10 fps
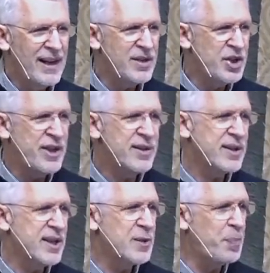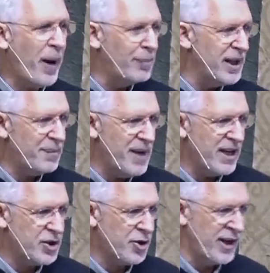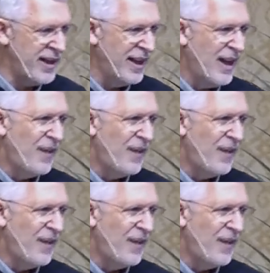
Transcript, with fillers: in Jesus' public ministry